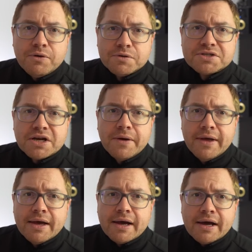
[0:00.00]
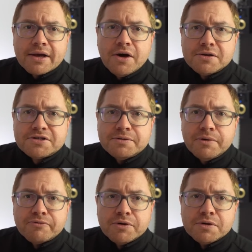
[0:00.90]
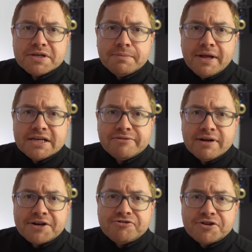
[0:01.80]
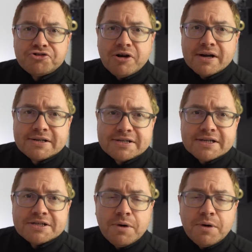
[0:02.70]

also got some rules in place for electric trucks as